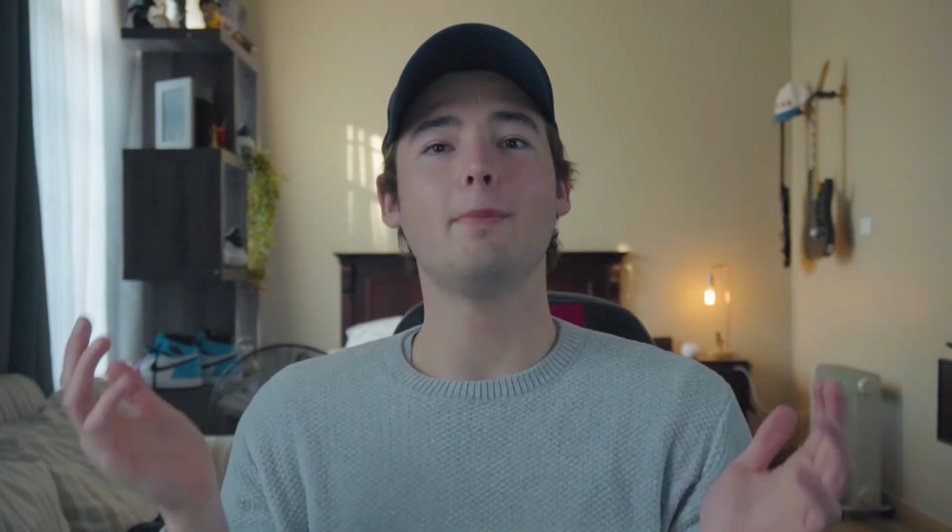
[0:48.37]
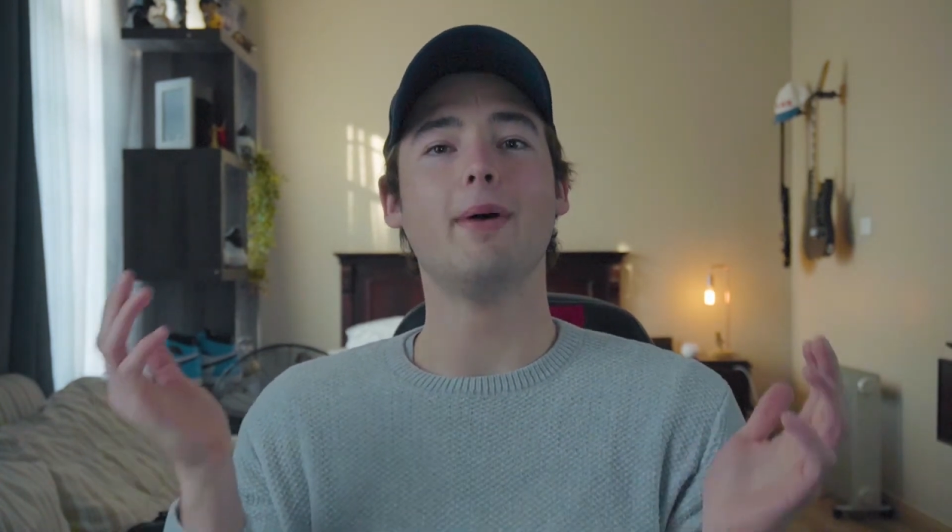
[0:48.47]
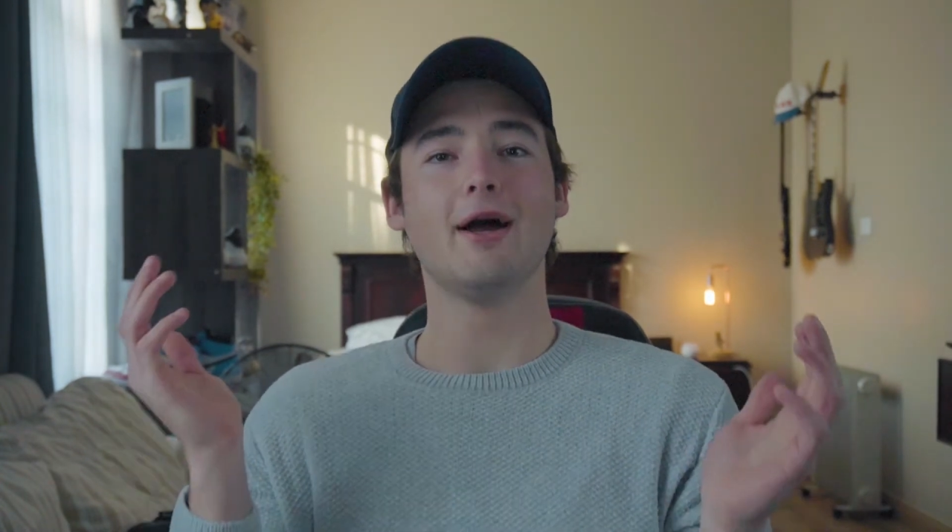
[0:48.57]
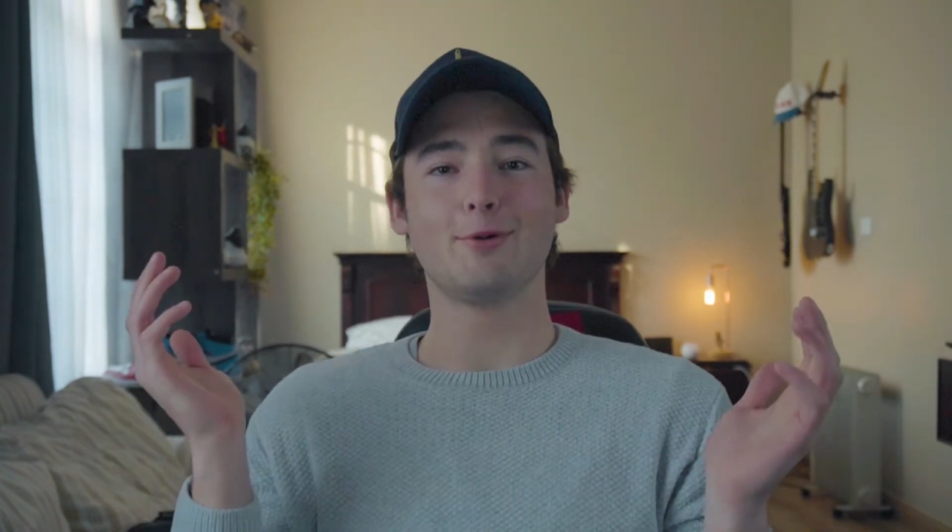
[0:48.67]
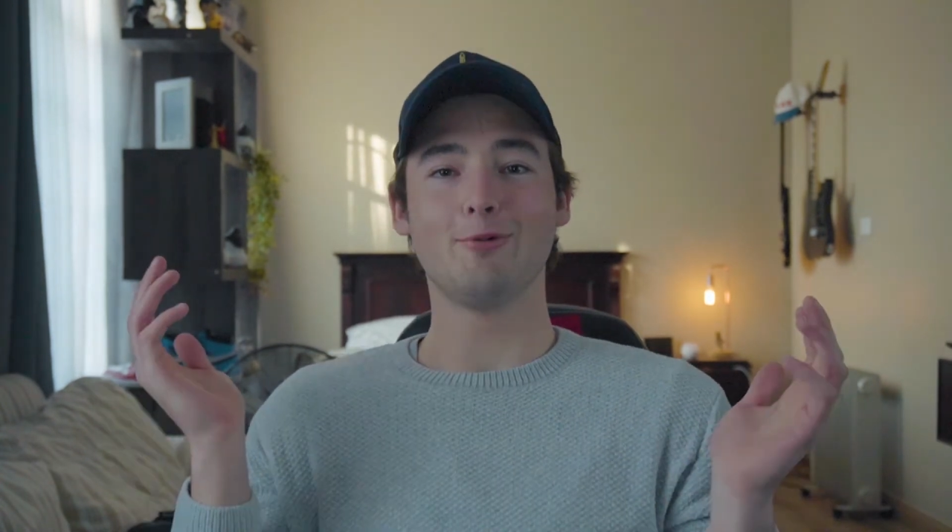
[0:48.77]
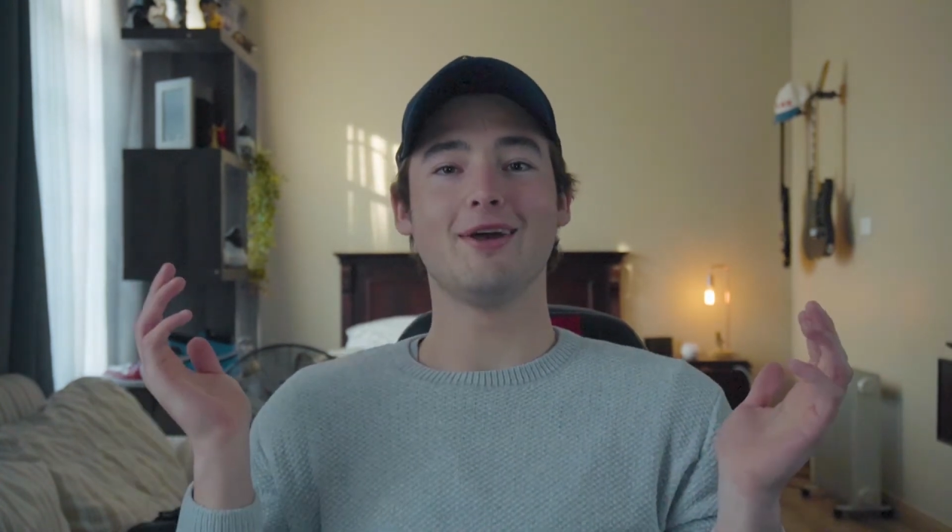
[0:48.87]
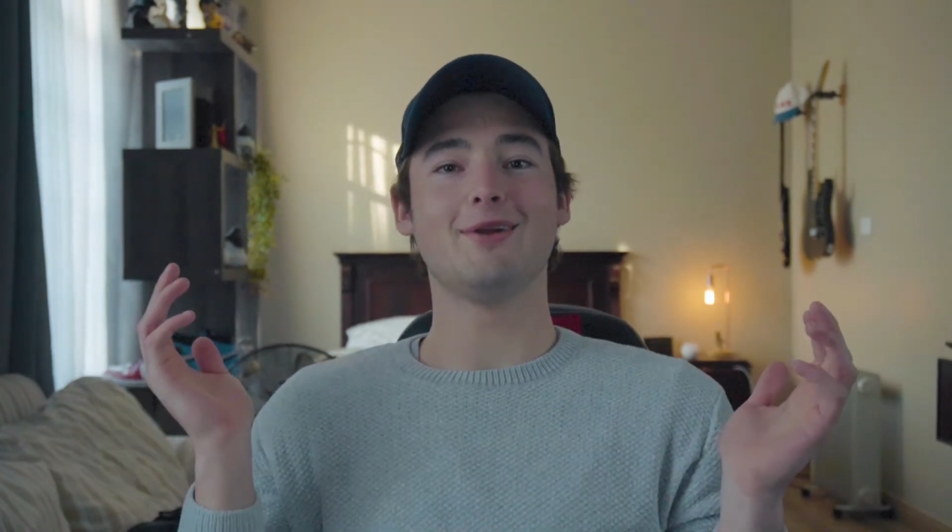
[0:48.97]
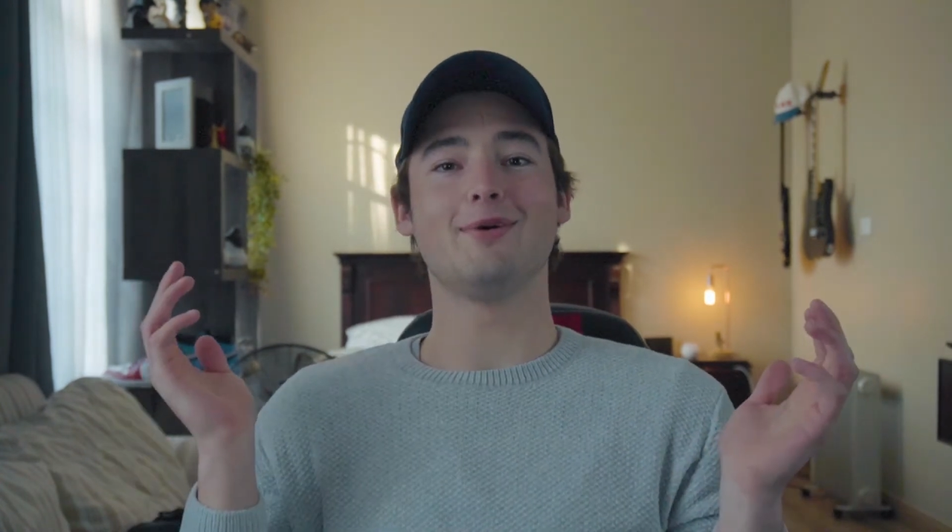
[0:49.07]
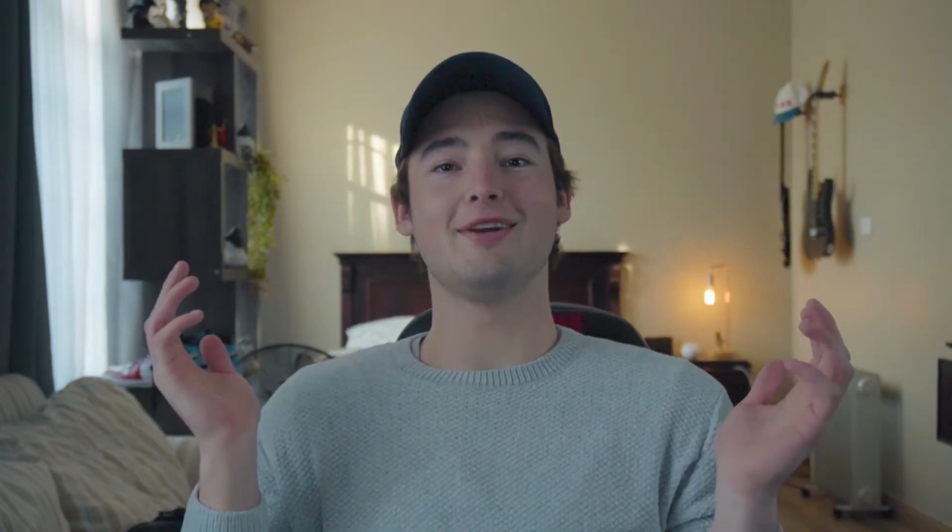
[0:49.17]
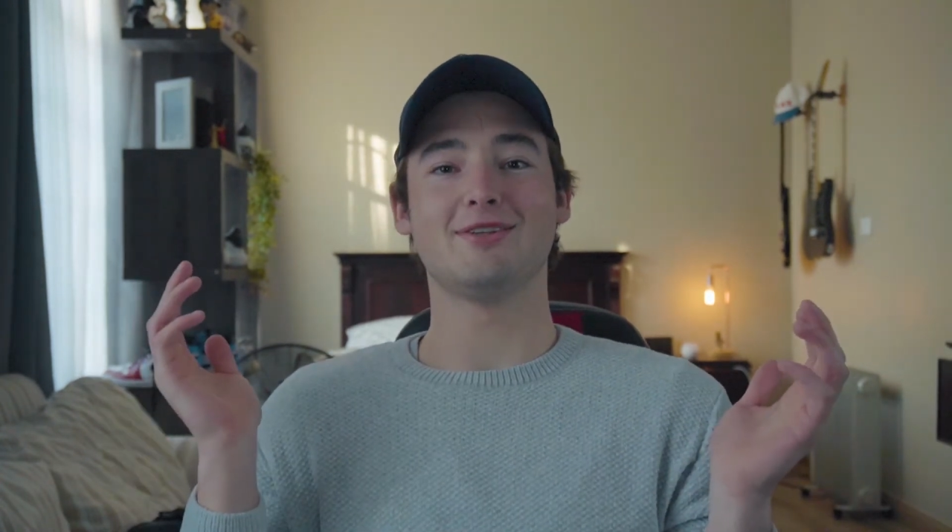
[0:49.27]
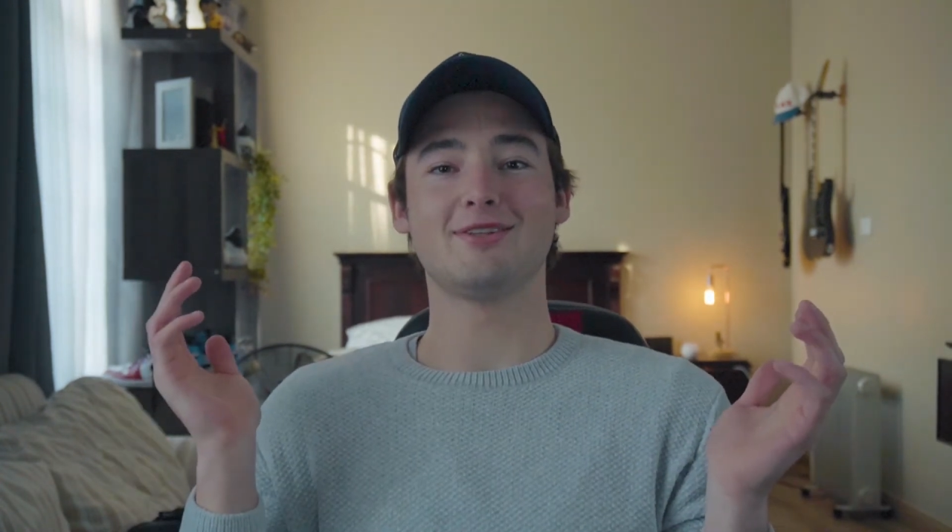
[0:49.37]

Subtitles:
bit weird when you